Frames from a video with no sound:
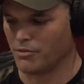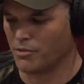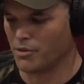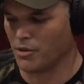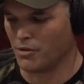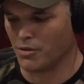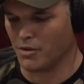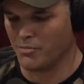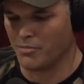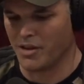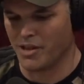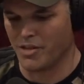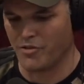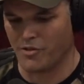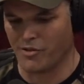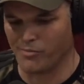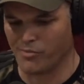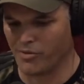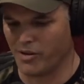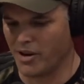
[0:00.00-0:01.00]
quote unquote
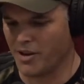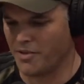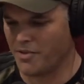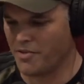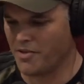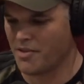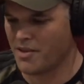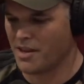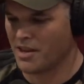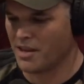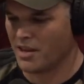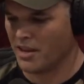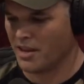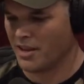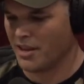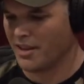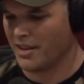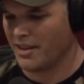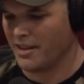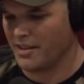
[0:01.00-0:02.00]
mainstream press
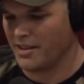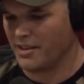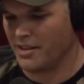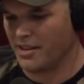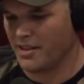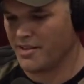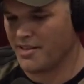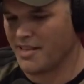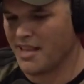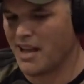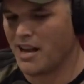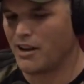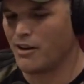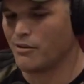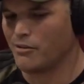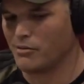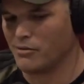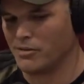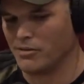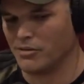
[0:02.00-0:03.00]
is
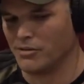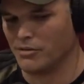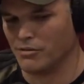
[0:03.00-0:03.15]
now